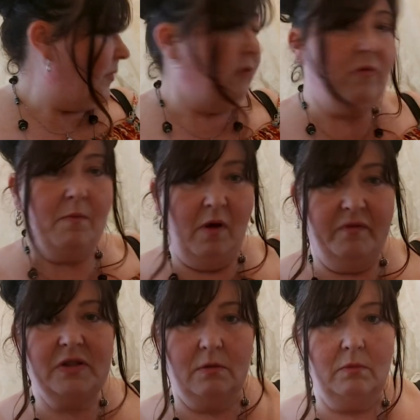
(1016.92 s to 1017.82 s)
It
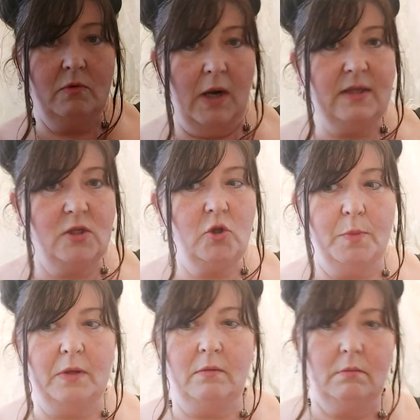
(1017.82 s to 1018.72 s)
removes some quite
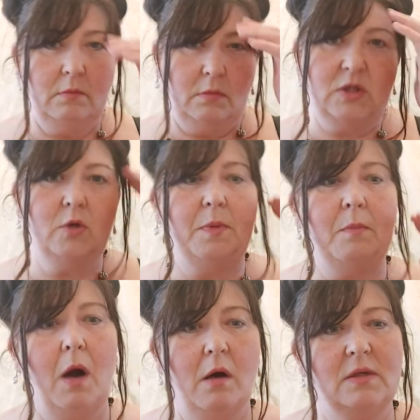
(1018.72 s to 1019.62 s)
stubborn
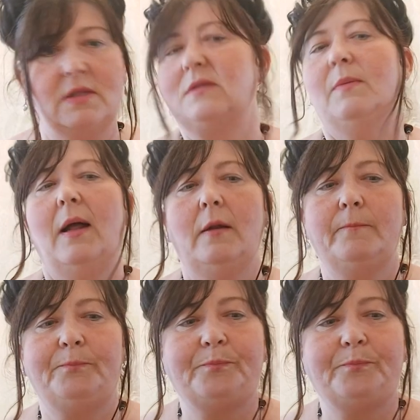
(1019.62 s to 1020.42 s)
marks as well.